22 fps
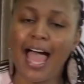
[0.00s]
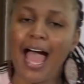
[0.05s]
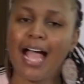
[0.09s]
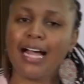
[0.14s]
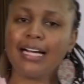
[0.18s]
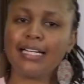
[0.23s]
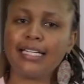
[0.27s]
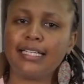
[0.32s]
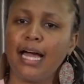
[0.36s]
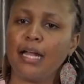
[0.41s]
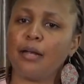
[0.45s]

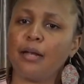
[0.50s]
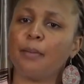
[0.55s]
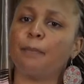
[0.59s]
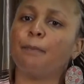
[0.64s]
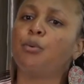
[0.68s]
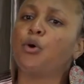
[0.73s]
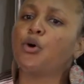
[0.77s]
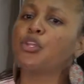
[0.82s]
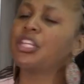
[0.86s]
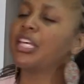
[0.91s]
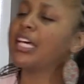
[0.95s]
Anglican,
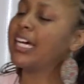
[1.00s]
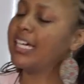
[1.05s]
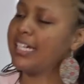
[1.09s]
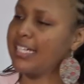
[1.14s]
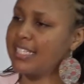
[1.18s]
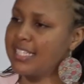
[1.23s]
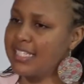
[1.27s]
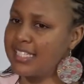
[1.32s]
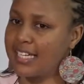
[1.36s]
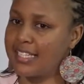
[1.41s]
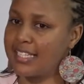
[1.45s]
both
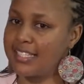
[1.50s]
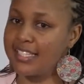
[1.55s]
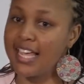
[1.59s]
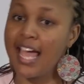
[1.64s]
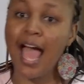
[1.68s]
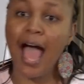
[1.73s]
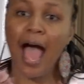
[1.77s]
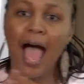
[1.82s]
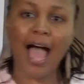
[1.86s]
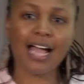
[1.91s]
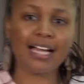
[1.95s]
Christians.
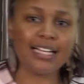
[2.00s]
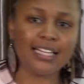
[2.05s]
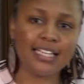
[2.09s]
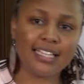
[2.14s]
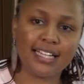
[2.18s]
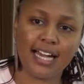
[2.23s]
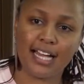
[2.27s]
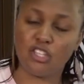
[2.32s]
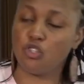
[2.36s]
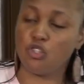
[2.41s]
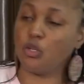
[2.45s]

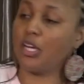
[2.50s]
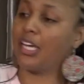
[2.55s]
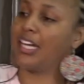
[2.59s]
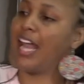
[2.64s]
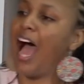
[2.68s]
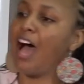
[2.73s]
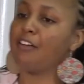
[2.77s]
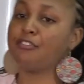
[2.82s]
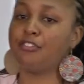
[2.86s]
Anglicans, you can have